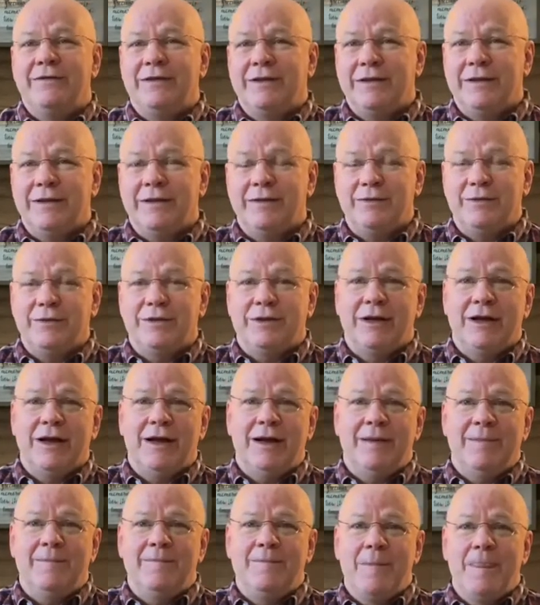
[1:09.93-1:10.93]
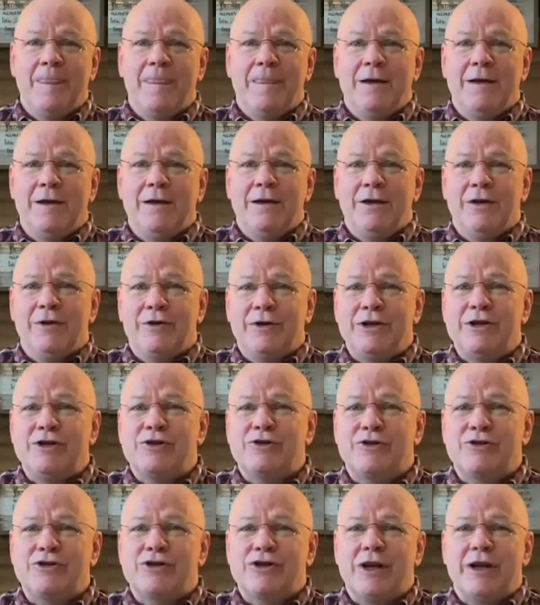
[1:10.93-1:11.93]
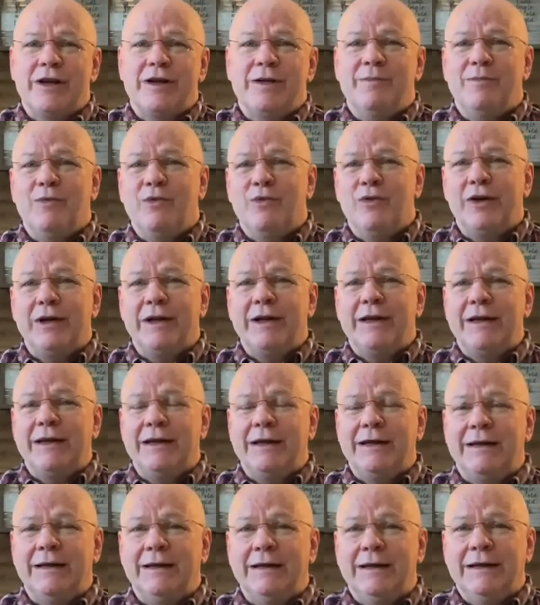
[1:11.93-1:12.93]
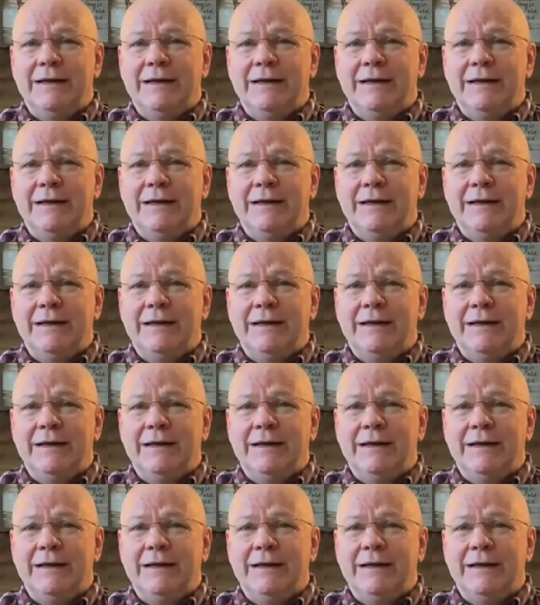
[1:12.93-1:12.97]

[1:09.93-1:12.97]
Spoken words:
that they would come on Easter Sunday morning, and